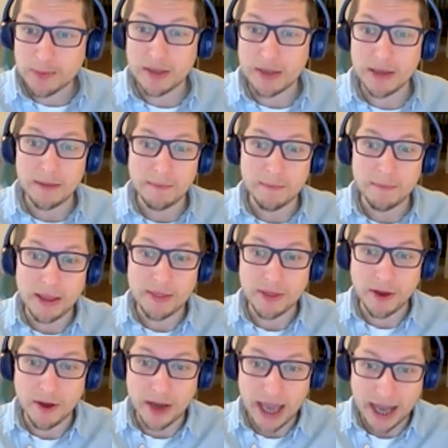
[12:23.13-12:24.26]
but it meant
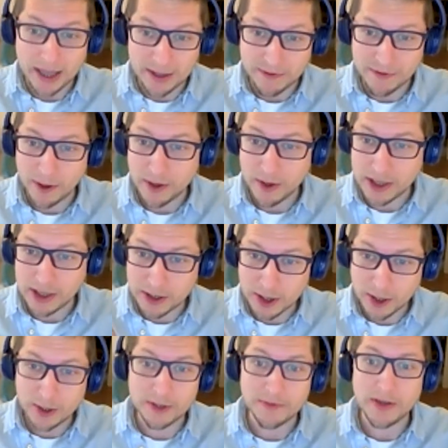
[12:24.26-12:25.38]
that I had to focus
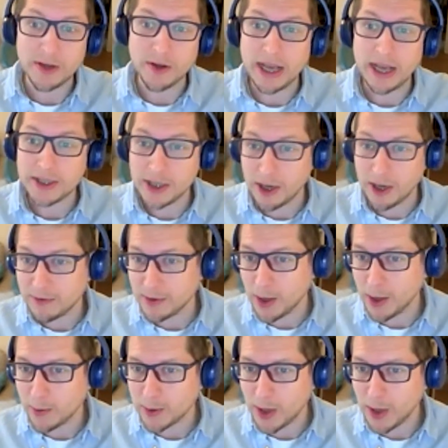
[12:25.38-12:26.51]
exclusively on SEO for the
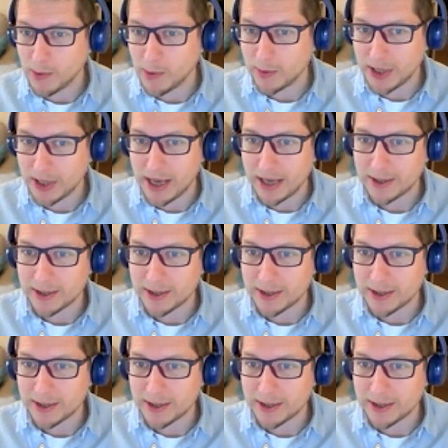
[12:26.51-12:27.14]
whole time I was there.